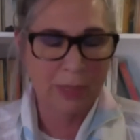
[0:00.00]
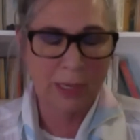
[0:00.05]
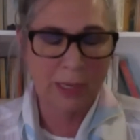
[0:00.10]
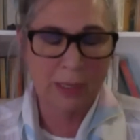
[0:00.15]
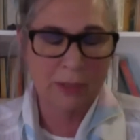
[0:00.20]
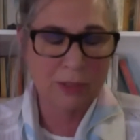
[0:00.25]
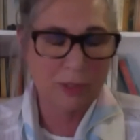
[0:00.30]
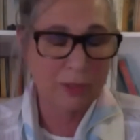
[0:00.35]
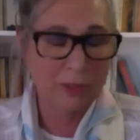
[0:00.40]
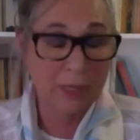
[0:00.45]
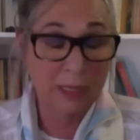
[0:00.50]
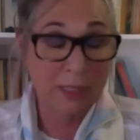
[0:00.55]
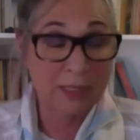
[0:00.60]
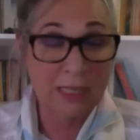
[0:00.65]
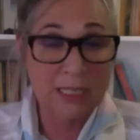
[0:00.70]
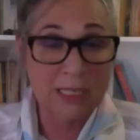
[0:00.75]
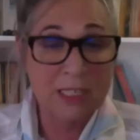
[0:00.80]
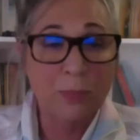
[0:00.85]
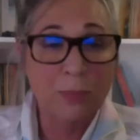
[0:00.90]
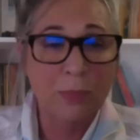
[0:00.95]
and so that it
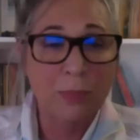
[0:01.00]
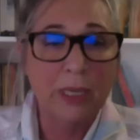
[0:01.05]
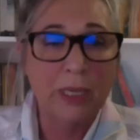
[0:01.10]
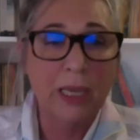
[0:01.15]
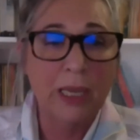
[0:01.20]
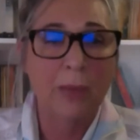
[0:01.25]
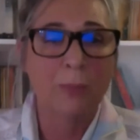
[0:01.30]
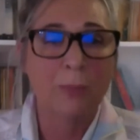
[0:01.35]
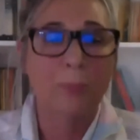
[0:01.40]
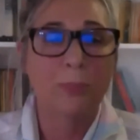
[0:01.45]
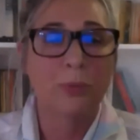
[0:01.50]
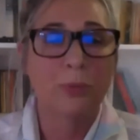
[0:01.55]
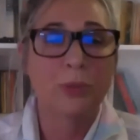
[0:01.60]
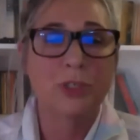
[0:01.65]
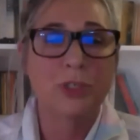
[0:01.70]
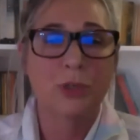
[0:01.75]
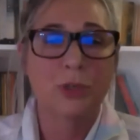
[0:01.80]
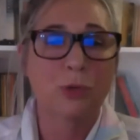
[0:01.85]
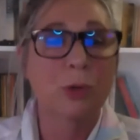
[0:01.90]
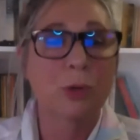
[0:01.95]
doesn't become
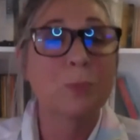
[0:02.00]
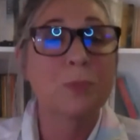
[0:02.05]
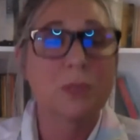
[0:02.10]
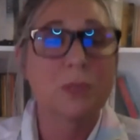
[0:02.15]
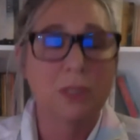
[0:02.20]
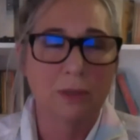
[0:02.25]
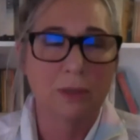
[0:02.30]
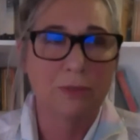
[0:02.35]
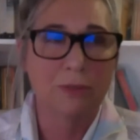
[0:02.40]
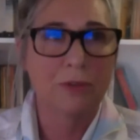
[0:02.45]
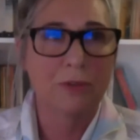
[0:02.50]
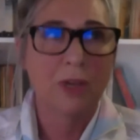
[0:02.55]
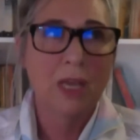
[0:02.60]
prescriptive.